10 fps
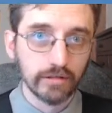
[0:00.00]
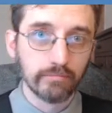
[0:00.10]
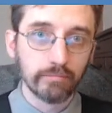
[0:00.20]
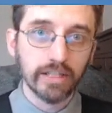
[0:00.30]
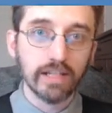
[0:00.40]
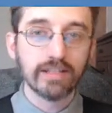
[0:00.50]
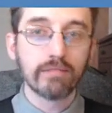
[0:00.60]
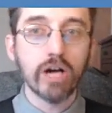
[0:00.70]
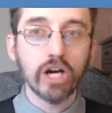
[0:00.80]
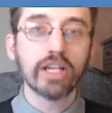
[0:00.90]
because the
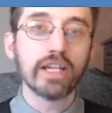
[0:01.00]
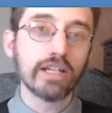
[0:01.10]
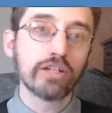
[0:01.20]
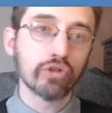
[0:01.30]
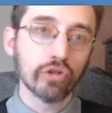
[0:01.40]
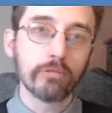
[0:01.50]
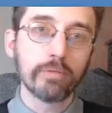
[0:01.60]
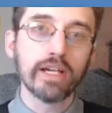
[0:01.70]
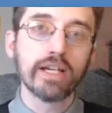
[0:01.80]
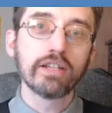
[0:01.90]
market in
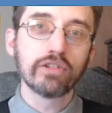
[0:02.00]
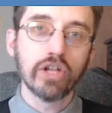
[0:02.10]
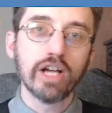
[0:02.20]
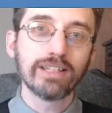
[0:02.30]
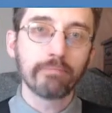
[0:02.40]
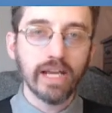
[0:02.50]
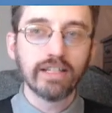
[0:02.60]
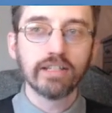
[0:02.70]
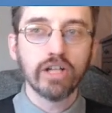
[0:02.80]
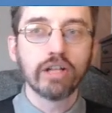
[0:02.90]
Entropia is not
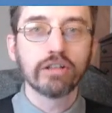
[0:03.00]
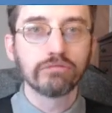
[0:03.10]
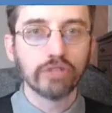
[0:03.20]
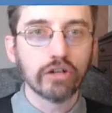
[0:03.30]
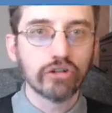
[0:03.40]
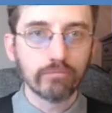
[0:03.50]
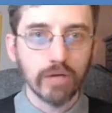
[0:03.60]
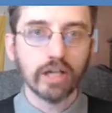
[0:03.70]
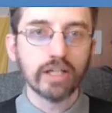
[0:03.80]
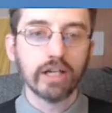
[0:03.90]
dependent on the larger
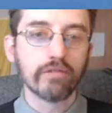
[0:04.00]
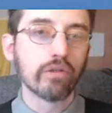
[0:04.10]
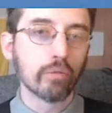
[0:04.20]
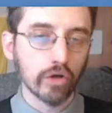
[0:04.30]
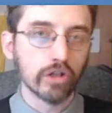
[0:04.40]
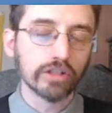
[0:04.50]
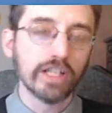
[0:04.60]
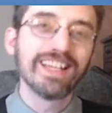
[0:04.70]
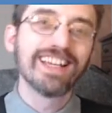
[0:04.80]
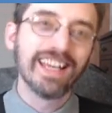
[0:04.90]
market of the world.
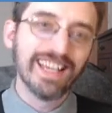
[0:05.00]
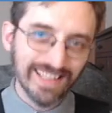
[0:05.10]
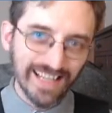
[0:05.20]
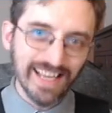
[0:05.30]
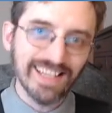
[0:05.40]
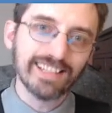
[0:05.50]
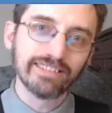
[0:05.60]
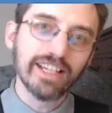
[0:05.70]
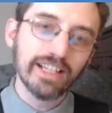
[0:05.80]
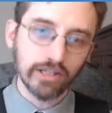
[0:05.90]
It is an
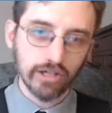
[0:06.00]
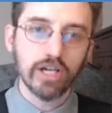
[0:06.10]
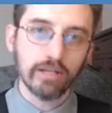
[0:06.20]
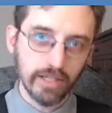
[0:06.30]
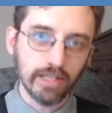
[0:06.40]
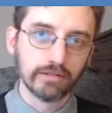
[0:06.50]
isolated economy.